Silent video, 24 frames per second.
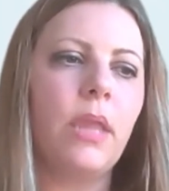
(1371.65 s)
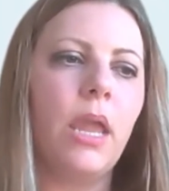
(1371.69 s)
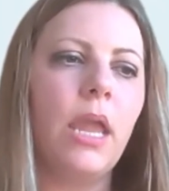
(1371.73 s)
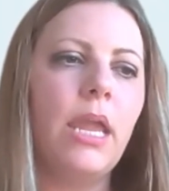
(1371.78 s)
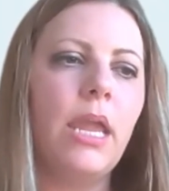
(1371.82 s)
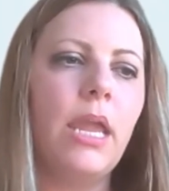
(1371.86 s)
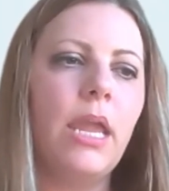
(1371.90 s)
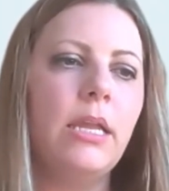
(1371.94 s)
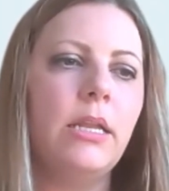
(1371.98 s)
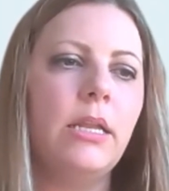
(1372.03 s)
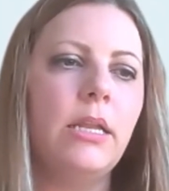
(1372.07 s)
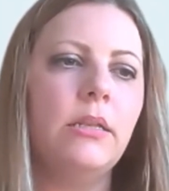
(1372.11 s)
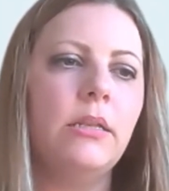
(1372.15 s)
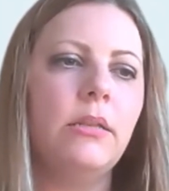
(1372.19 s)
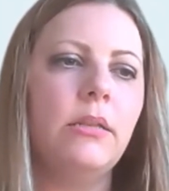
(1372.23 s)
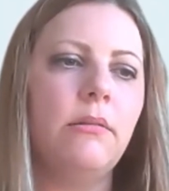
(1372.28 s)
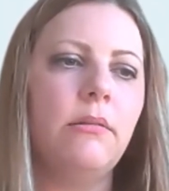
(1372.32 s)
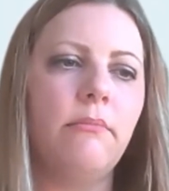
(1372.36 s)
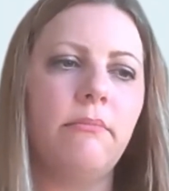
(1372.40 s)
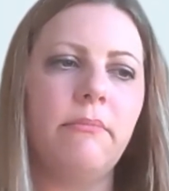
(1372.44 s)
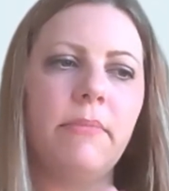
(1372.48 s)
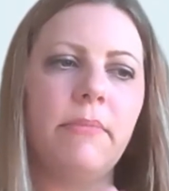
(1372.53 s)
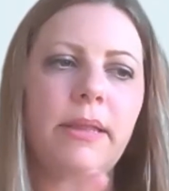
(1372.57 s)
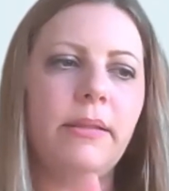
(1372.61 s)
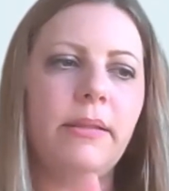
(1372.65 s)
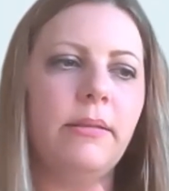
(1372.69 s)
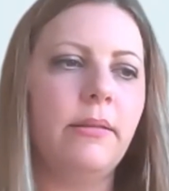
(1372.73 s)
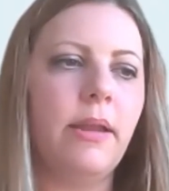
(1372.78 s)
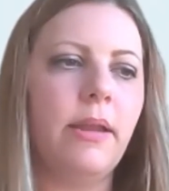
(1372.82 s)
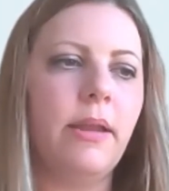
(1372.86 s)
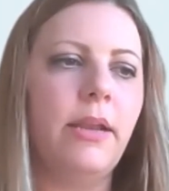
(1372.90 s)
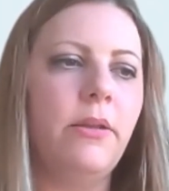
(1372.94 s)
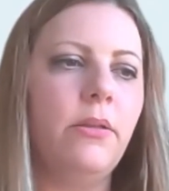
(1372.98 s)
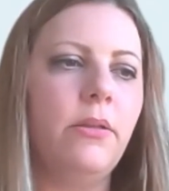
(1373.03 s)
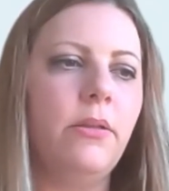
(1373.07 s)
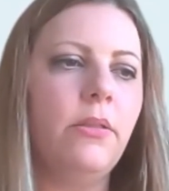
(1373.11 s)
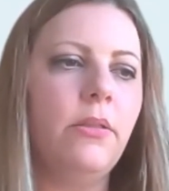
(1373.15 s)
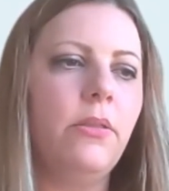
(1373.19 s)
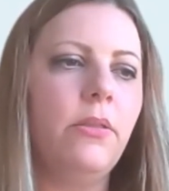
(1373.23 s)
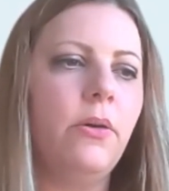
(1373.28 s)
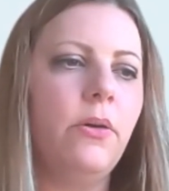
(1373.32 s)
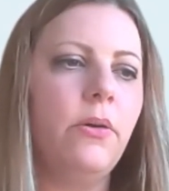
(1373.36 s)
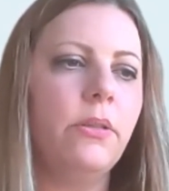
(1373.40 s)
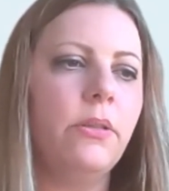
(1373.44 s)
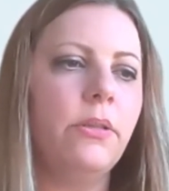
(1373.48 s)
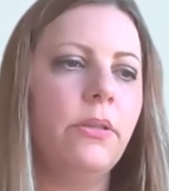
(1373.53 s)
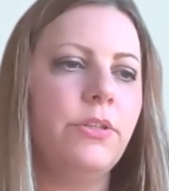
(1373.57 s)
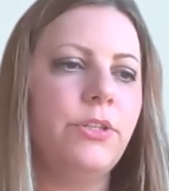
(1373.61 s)
in and kind of
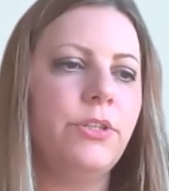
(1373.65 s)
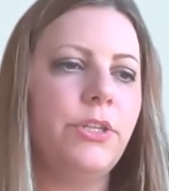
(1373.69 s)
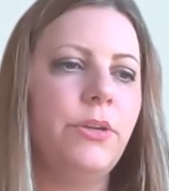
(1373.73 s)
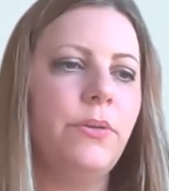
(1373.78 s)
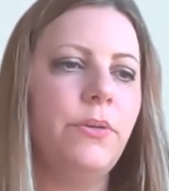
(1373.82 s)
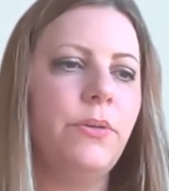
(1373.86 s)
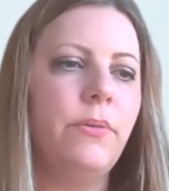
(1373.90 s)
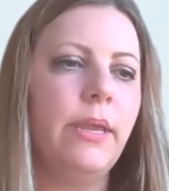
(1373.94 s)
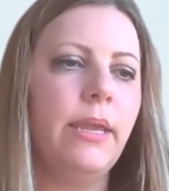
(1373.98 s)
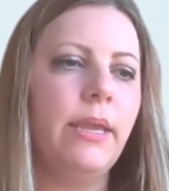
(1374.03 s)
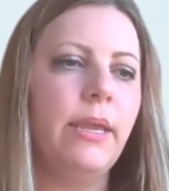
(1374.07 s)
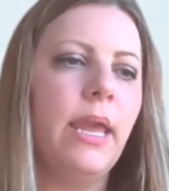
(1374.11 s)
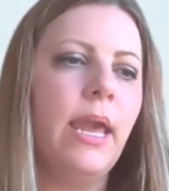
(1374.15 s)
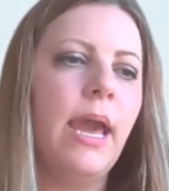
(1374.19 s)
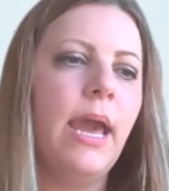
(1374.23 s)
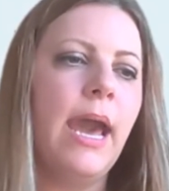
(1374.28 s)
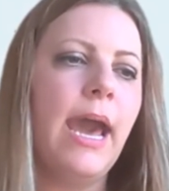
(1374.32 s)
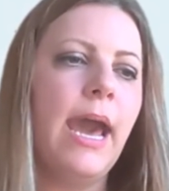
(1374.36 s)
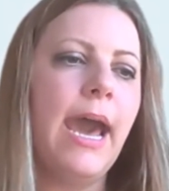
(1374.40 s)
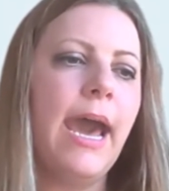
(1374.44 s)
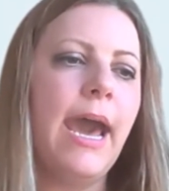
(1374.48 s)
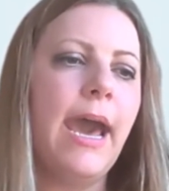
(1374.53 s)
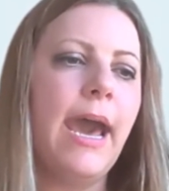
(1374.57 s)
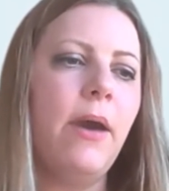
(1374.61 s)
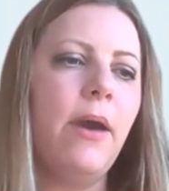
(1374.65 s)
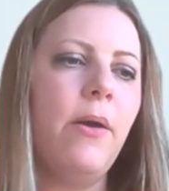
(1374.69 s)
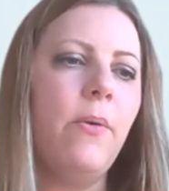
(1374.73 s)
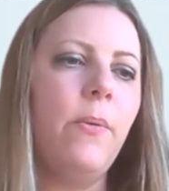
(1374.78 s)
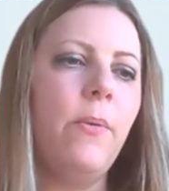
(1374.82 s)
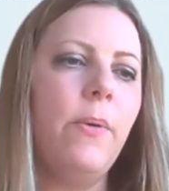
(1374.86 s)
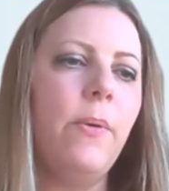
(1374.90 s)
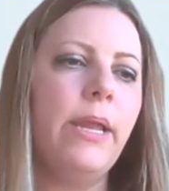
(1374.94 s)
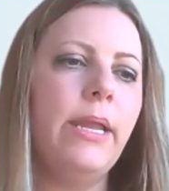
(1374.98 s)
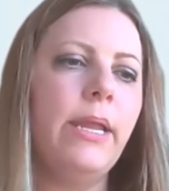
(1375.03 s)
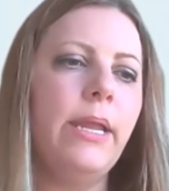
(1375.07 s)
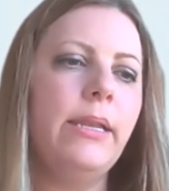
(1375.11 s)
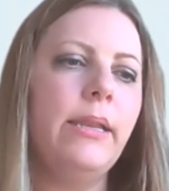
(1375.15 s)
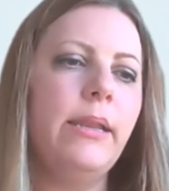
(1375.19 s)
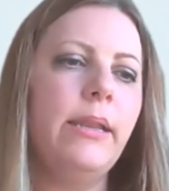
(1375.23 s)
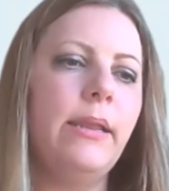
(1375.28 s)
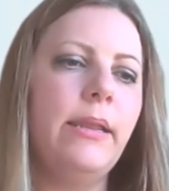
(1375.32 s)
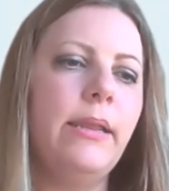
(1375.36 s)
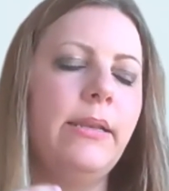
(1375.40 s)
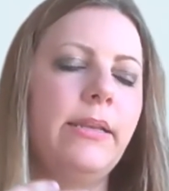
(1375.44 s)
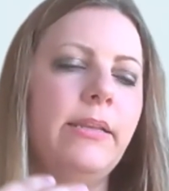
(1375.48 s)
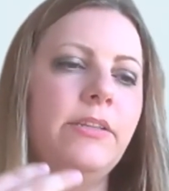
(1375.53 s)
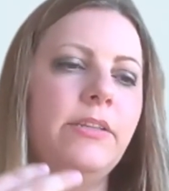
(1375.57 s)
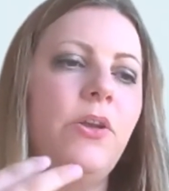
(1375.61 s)
along this too, like how in
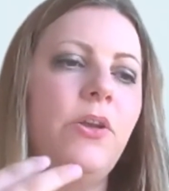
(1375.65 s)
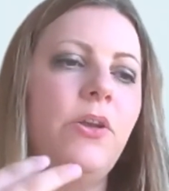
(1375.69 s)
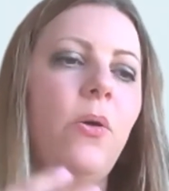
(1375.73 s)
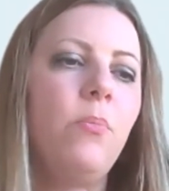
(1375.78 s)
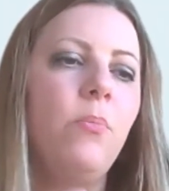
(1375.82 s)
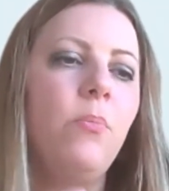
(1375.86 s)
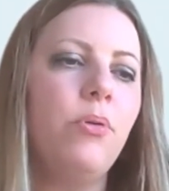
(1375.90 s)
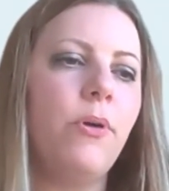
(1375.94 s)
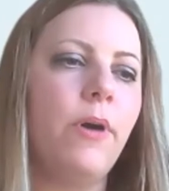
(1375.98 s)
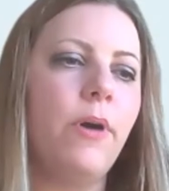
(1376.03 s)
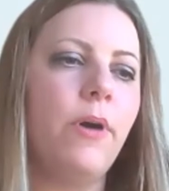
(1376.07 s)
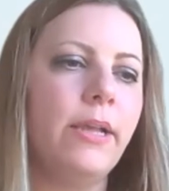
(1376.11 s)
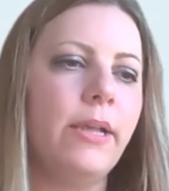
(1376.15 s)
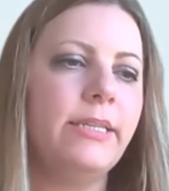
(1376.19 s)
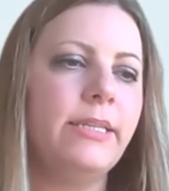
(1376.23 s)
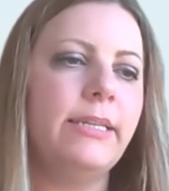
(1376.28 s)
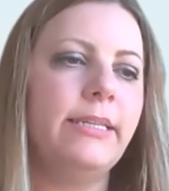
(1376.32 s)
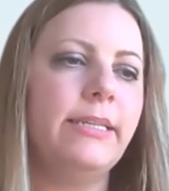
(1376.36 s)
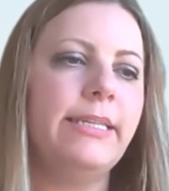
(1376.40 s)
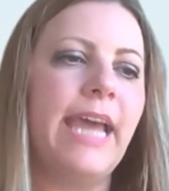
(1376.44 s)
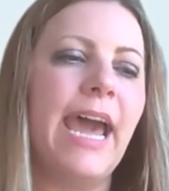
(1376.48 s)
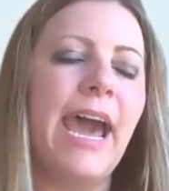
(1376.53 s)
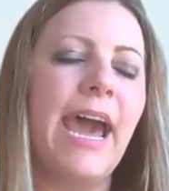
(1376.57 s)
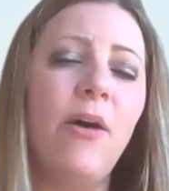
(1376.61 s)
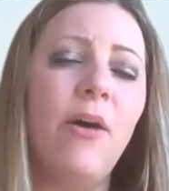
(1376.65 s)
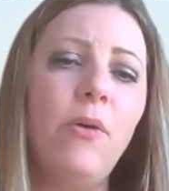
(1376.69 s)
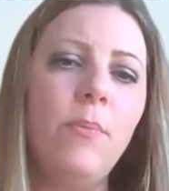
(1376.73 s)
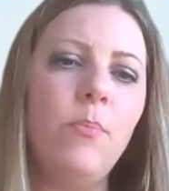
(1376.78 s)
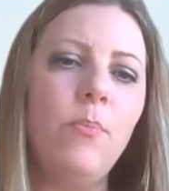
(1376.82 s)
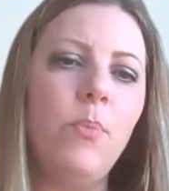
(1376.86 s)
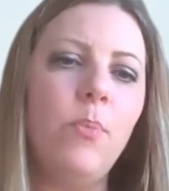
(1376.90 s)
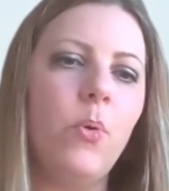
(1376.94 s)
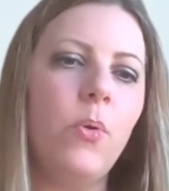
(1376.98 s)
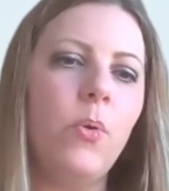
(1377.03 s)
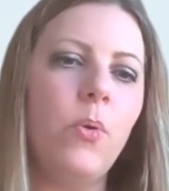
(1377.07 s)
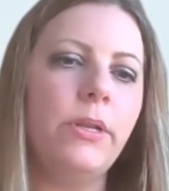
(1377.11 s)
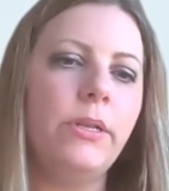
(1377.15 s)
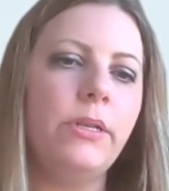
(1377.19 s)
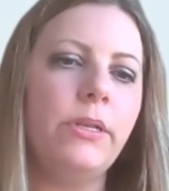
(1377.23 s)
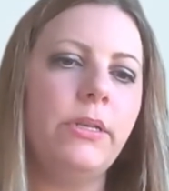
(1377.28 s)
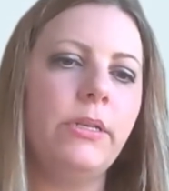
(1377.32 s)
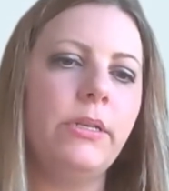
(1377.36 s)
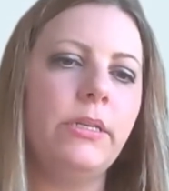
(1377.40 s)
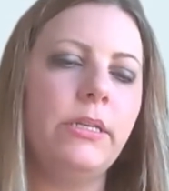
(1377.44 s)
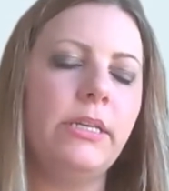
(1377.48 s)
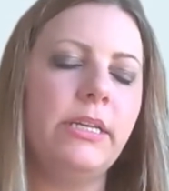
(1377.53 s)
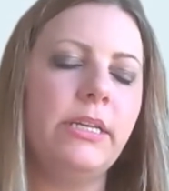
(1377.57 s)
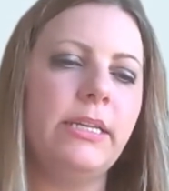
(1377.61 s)
this whole process, how
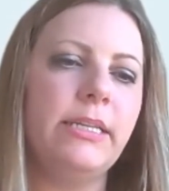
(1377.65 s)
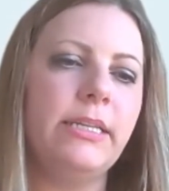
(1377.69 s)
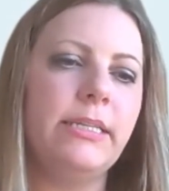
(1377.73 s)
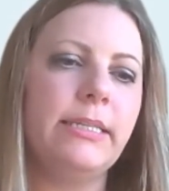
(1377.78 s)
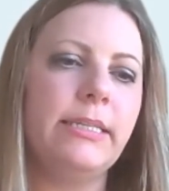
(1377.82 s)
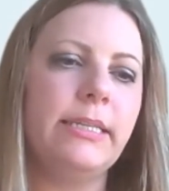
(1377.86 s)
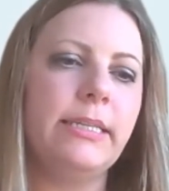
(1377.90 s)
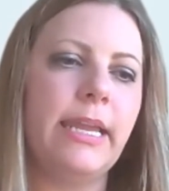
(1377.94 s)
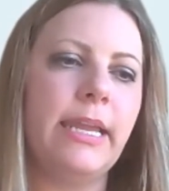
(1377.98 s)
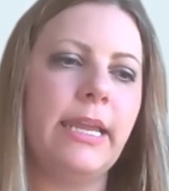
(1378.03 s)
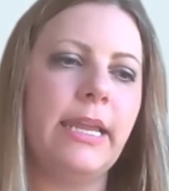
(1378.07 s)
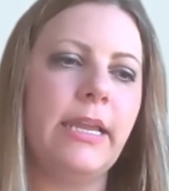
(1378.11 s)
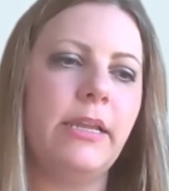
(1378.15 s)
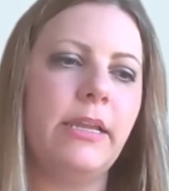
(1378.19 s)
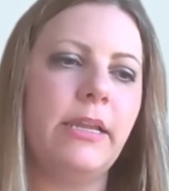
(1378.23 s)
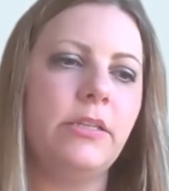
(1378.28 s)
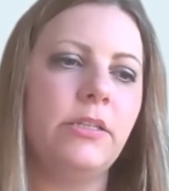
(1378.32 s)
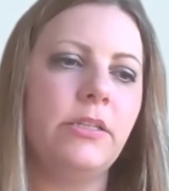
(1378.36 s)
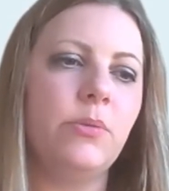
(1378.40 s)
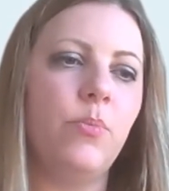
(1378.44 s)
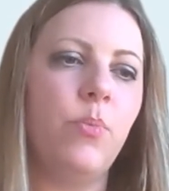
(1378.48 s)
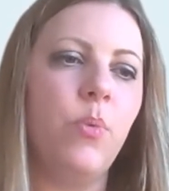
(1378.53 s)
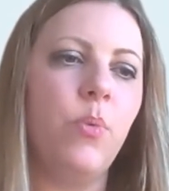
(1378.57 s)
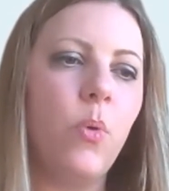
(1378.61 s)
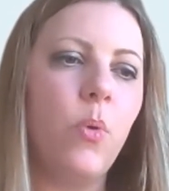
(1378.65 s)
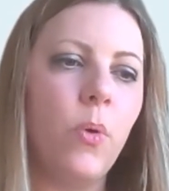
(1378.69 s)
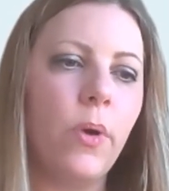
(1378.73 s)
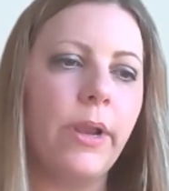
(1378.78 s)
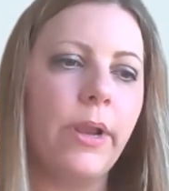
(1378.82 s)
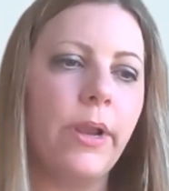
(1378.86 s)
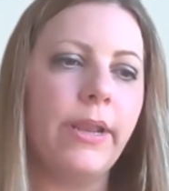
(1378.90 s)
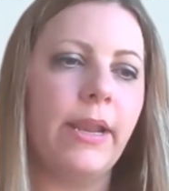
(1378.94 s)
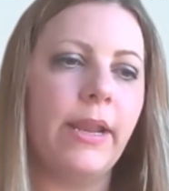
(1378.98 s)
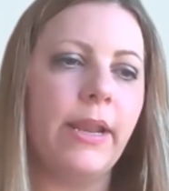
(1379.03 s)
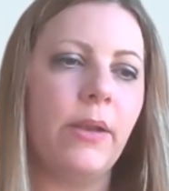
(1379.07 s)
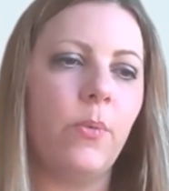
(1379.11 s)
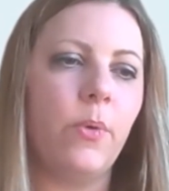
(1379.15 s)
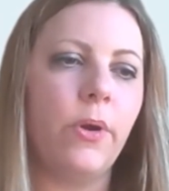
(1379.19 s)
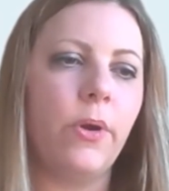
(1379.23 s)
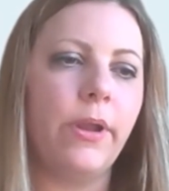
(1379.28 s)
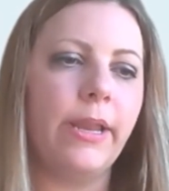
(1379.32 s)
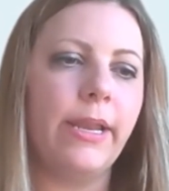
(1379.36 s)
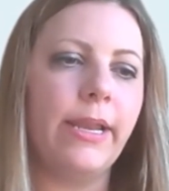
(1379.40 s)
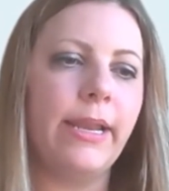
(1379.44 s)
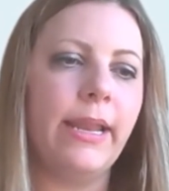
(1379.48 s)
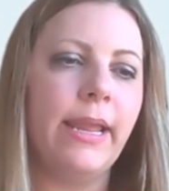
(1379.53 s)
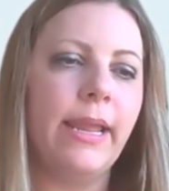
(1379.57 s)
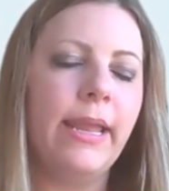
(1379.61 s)
important is a support network,
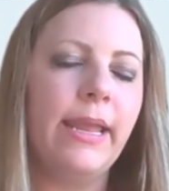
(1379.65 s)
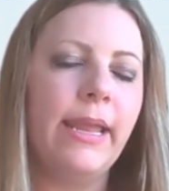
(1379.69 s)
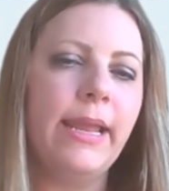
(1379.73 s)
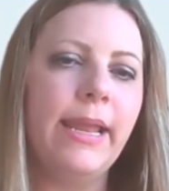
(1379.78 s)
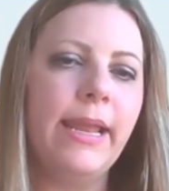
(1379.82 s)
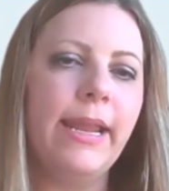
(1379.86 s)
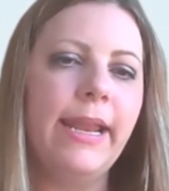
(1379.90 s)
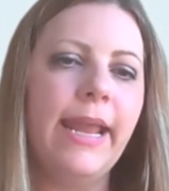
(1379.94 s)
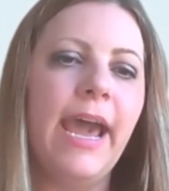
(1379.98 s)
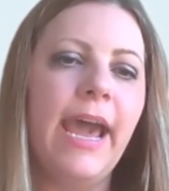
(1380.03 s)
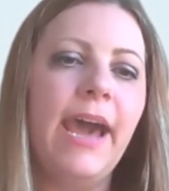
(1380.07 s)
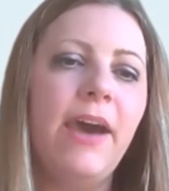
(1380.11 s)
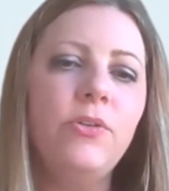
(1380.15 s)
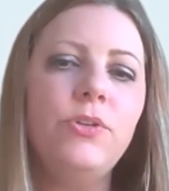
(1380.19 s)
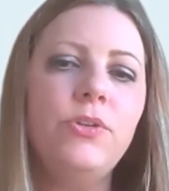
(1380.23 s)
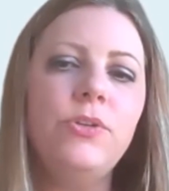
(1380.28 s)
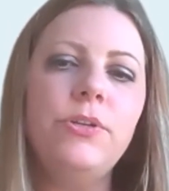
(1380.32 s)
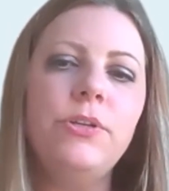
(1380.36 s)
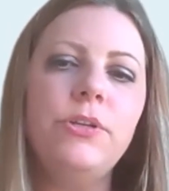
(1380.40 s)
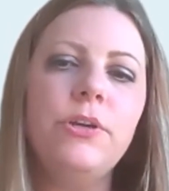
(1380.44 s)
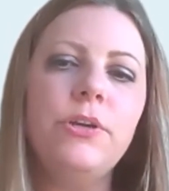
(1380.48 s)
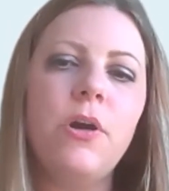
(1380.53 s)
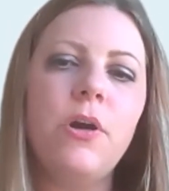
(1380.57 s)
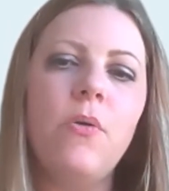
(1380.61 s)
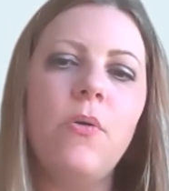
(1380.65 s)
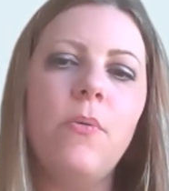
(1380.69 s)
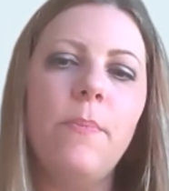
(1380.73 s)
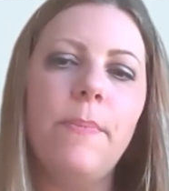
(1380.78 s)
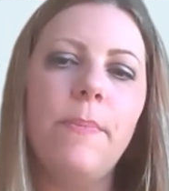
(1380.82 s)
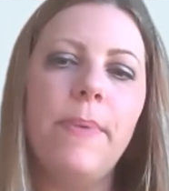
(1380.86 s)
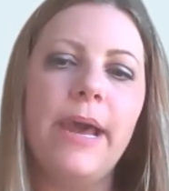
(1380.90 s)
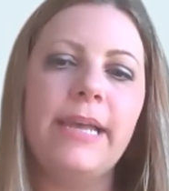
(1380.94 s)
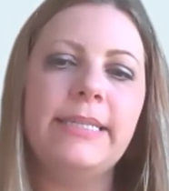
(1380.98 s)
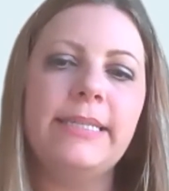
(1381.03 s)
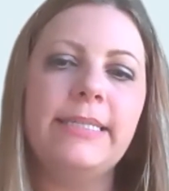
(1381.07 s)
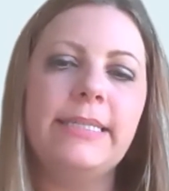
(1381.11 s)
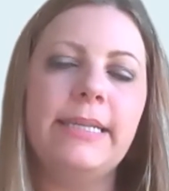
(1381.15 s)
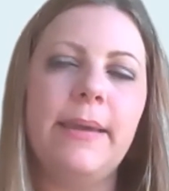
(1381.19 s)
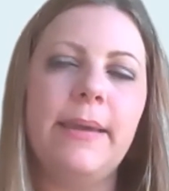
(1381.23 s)
and how do you go best